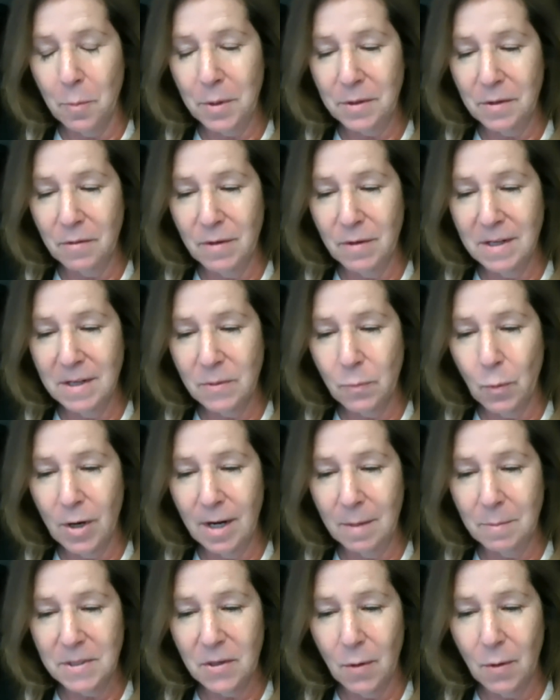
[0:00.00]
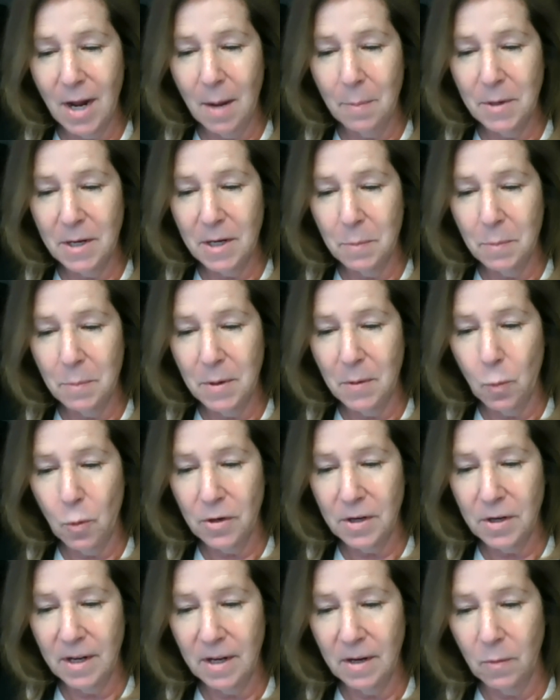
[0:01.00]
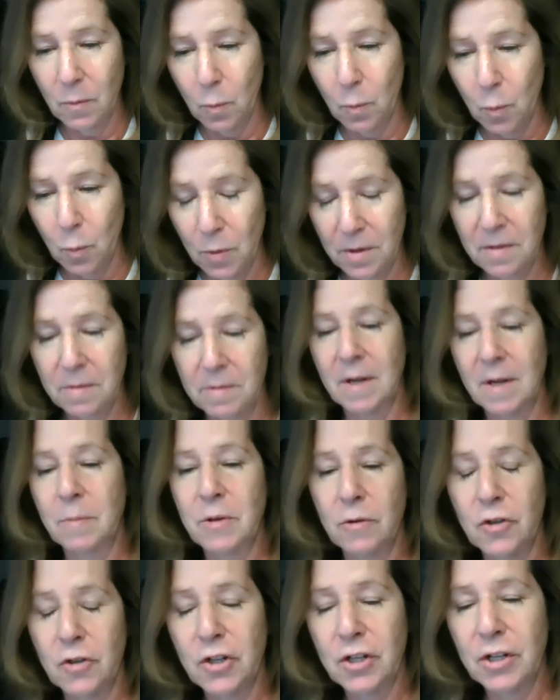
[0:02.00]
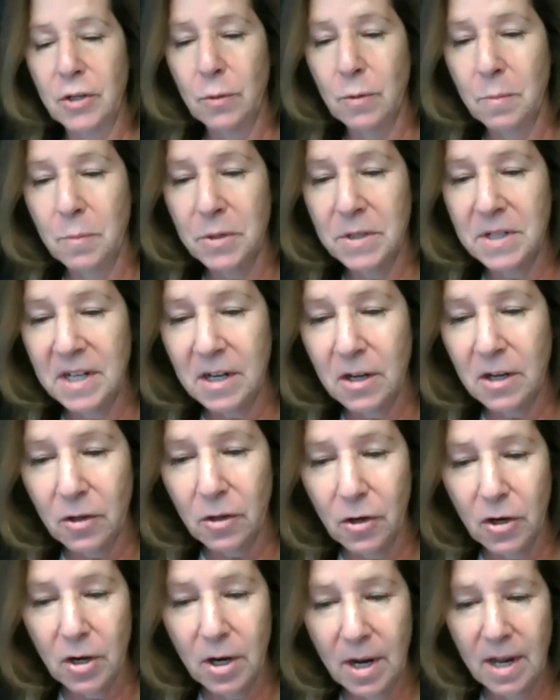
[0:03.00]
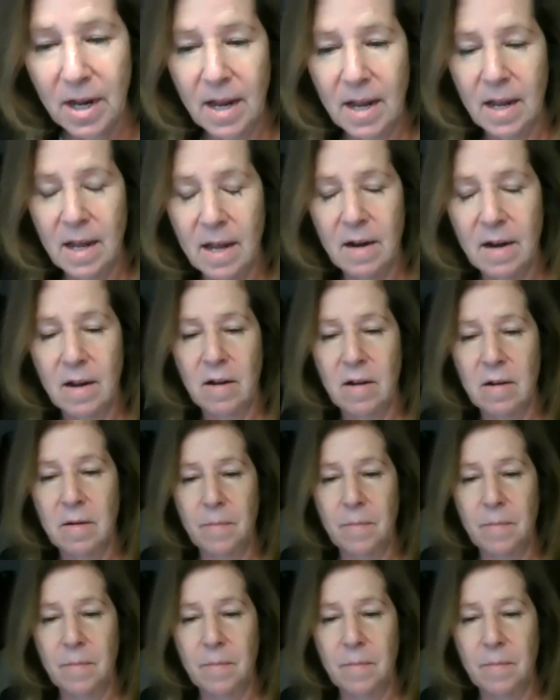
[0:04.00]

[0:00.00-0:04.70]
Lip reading: but the reason why I'm so happy to be working with WGU in particular and